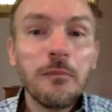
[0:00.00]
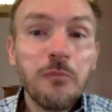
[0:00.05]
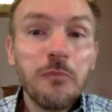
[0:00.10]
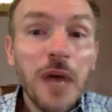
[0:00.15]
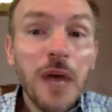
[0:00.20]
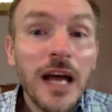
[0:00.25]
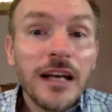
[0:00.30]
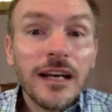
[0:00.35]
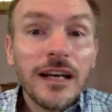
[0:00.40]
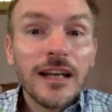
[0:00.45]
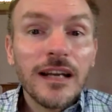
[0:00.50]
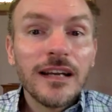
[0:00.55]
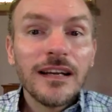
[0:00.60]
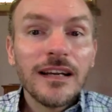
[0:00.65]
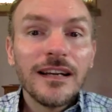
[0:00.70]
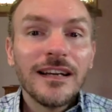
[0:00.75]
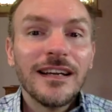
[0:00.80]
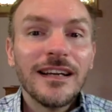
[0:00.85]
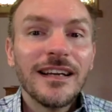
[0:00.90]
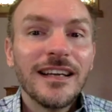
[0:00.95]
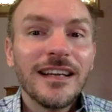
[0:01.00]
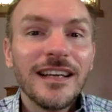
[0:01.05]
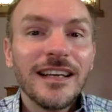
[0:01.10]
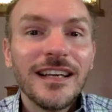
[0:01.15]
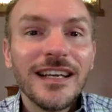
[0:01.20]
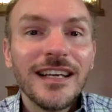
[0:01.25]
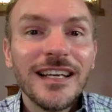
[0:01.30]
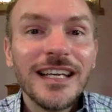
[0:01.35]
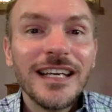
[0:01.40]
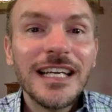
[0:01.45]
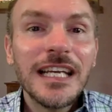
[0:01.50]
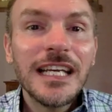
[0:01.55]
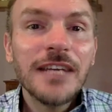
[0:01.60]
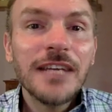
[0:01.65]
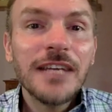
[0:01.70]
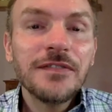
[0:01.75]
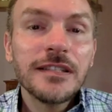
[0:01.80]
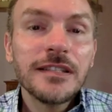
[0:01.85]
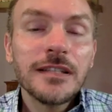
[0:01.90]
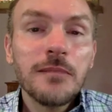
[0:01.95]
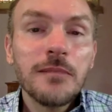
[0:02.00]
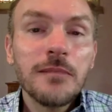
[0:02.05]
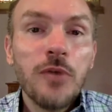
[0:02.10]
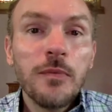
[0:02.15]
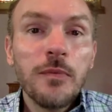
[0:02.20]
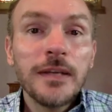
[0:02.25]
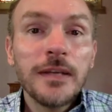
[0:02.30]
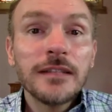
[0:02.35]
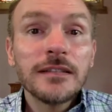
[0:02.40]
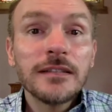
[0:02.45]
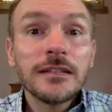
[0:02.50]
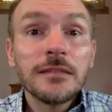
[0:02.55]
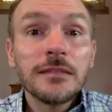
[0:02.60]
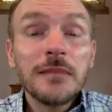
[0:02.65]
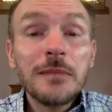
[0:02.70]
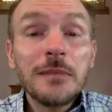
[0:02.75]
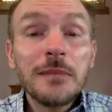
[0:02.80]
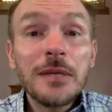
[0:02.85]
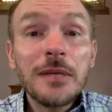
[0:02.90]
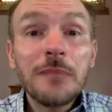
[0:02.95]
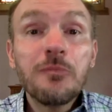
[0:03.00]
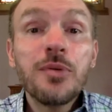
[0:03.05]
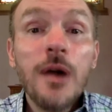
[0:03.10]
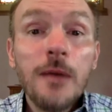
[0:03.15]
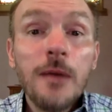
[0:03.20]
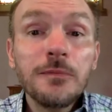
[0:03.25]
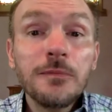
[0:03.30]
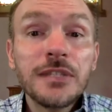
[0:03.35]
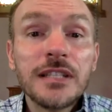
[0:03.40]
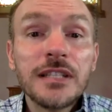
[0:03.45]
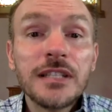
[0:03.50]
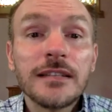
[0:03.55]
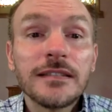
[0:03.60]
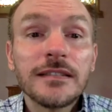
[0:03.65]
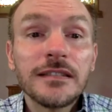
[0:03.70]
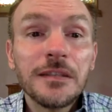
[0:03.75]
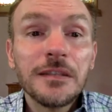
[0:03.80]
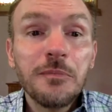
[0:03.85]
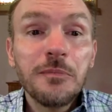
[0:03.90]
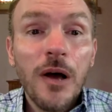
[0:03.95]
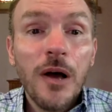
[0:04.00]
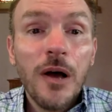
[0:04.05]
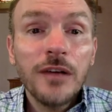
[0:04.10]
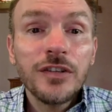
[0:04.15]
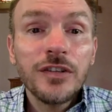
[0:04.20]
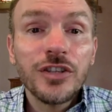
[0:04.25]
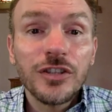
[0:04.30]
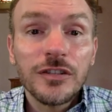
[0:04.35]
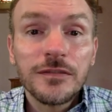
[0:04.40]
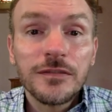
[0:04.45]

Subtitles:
but it gives us a moment, maybe it prompts us to ponder.